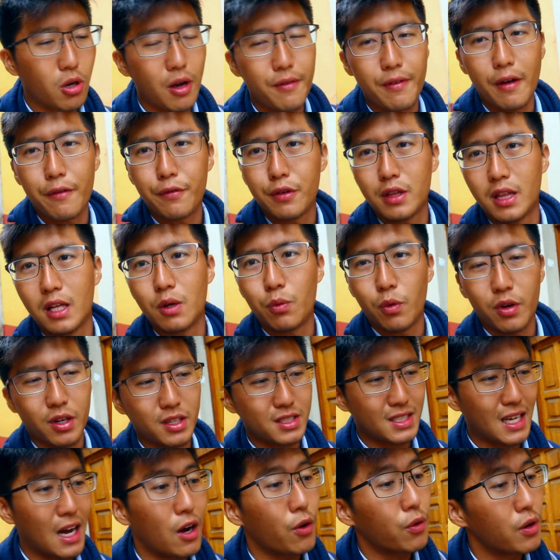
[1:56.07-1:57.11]
If everything
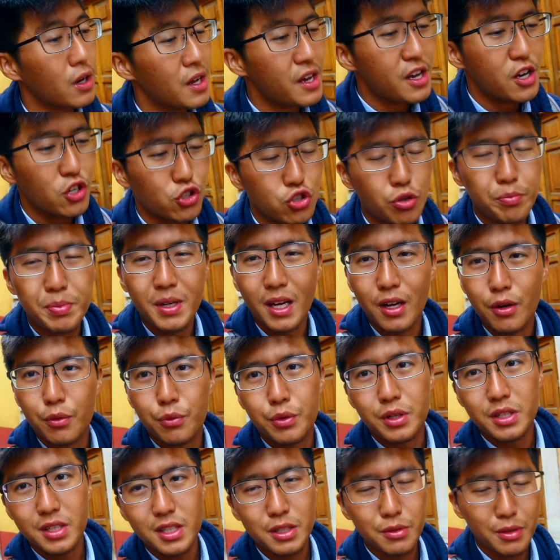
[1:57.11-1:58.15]
works out, should be a
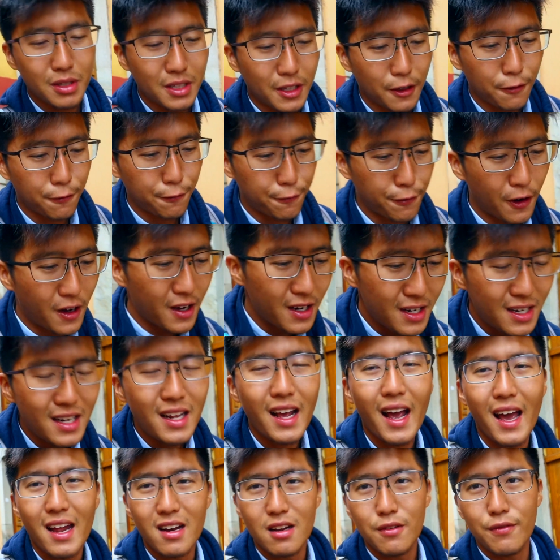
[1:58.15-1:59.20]
really fun
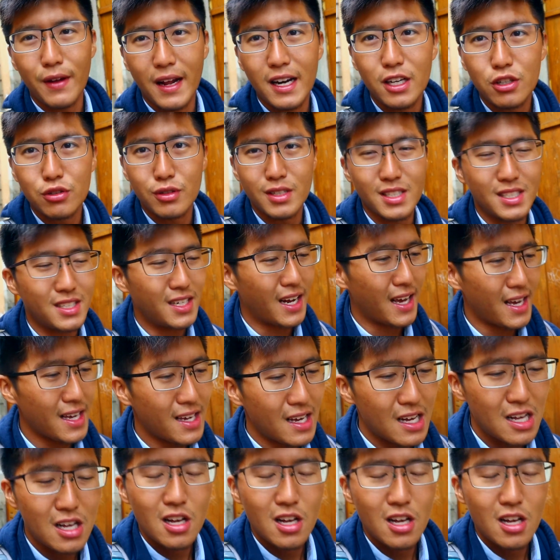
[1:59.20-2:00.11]
and adventurous day.